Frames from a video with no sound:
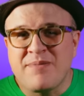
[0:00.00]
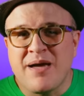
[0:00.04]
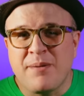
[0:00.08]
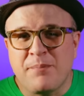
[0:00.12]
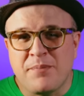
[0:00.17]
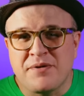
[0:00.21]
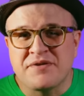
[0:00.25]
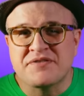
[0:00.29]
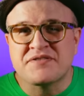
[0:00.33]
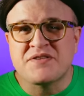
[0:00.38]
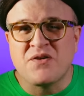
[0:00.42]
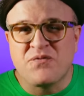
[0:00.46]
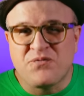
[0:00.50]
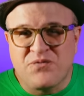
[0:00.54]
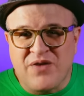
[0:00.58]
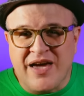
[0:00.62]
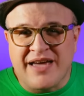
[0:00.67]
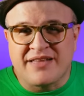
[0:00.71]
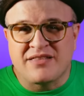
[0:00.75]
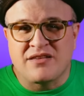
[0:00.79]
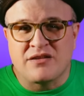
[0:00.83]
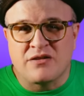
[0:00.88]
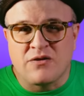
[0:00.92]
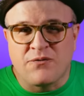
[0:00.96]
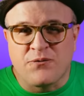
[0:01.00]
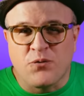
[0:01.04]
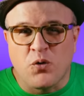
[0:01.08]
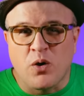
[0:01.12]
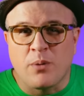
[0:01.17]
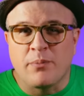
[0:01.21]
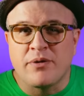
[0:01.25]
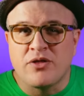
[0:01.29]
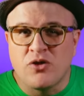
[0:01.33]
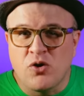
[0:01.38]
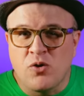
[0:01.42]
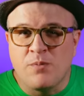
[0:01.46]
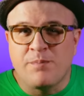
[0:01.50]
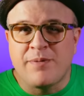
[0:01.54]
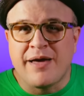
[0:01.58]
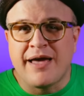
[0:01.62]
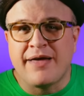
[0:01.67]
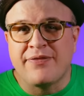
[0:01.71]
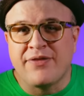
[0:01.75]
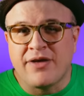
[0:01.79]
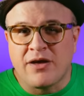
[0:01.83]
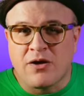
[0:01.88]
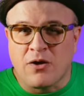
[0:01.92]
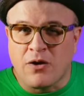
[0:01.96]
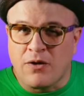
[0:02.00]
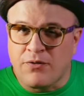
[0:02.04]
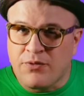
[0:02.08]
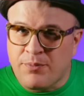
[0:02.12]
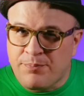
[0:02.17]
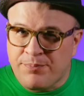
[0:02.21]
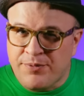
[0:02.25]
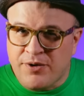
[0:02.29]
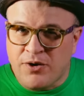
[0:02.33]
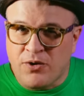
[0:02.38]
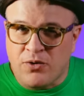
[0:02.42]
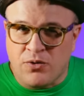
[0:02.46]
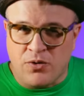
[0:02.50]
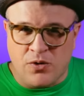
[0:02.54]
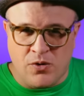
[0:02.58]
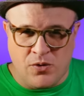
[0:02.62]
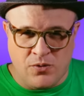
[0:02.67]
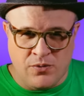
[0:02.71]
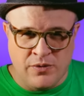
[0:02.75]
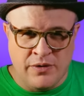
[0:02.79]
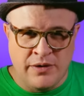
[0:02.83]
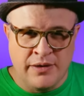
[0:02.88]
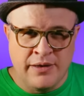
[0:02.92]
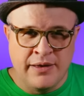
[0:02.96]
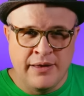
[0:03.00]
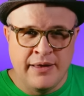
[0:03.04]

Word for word: members defected to form a new band they called The Bureau.